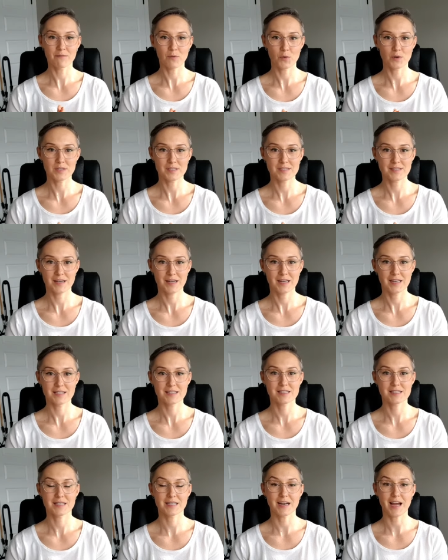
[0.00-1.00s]
four
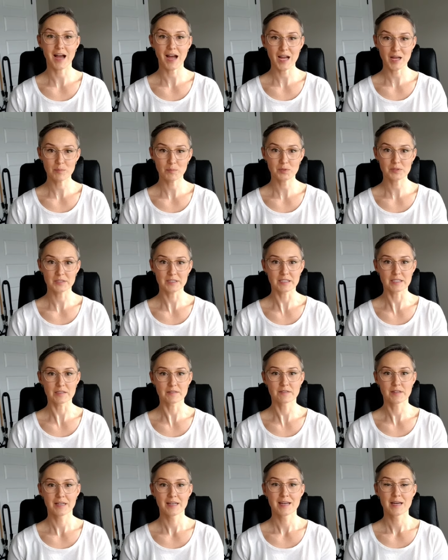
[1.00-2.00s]
signs that I
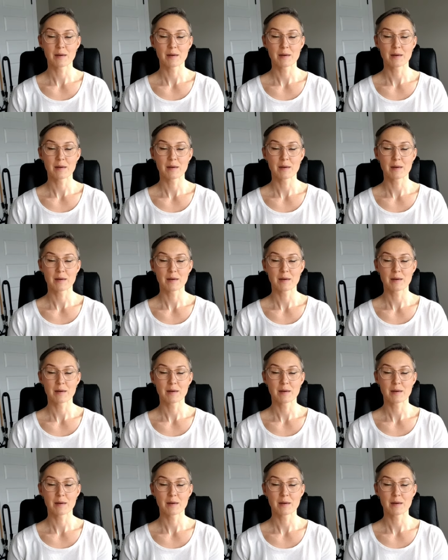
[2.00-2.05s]
believe